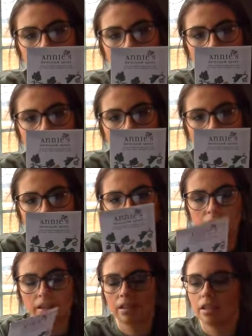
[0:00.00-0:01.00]
So we got
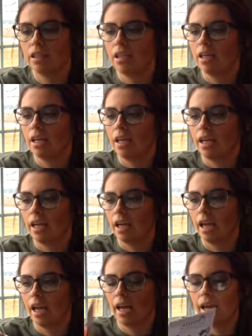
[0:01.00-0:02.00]
that,
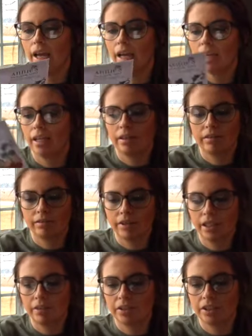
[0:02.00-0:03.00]
and
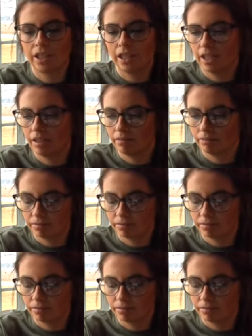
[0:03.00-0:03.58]
we love zucchini.